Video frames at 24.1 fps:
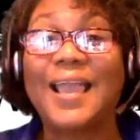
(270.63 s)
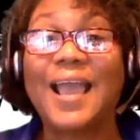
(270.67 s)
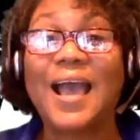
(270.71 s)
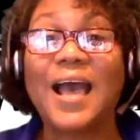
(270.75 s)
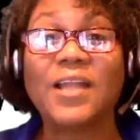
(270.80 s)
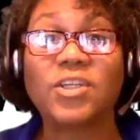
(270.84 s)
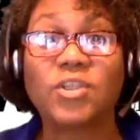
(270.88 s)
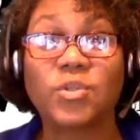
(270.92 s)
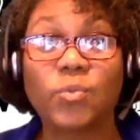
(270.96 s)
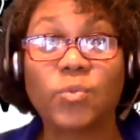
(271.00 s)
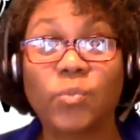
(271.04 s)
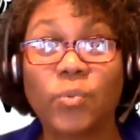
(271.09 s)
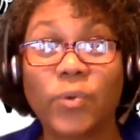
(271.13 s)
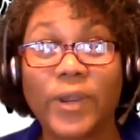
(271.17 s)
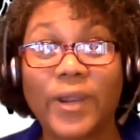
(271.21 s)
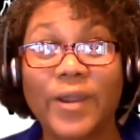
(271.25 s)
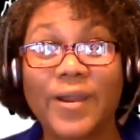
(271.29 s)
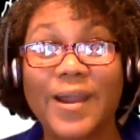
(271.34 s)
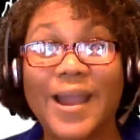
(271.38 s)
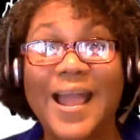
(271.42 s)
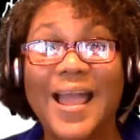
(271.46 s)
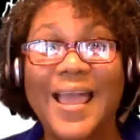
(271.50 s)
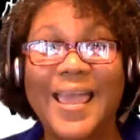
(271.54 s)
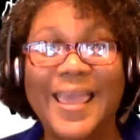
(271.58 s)
got to
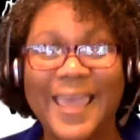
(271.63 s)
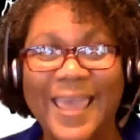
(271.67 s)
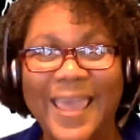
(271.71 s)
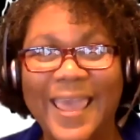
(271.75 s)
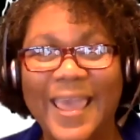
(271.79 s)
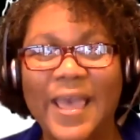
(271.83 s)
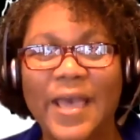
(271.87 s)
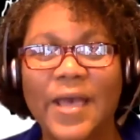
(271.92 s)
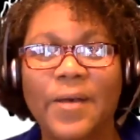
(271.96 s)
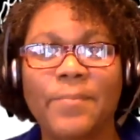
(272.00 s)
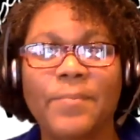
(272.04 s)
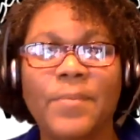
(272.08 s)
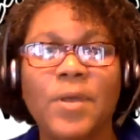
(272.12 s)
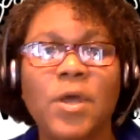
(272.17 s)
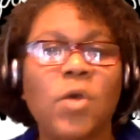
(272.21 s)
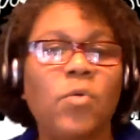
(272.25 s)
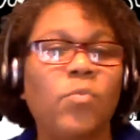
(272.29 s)
where I am